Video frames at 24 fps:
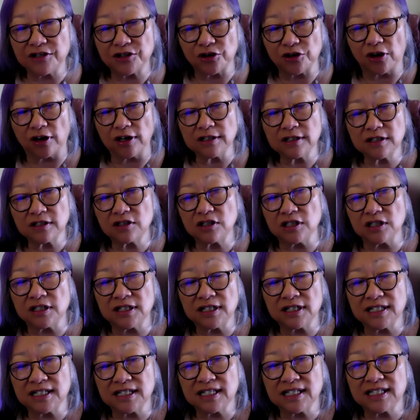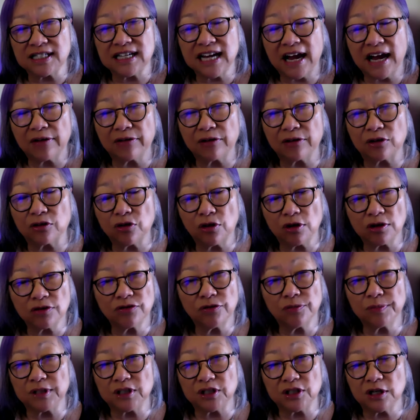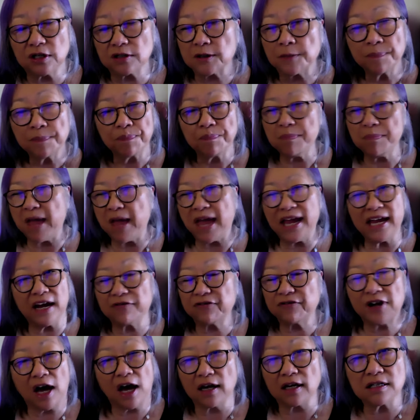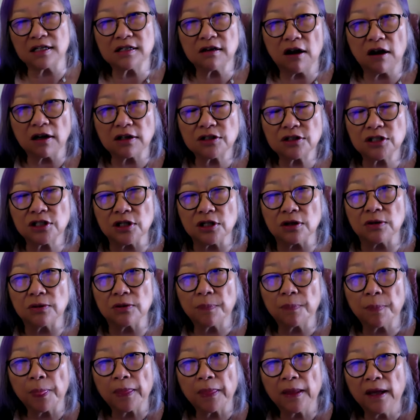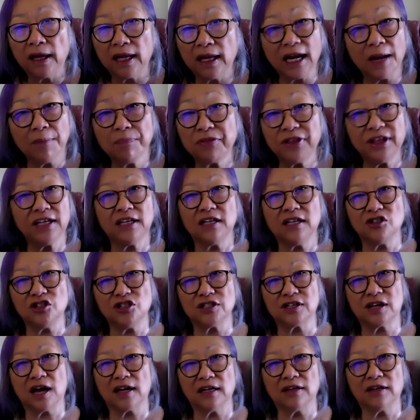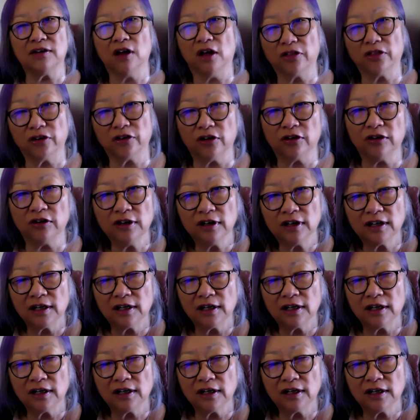starts, she sits down across from me. She goes, May, I've got to talk to you. And I'm thinking she's got another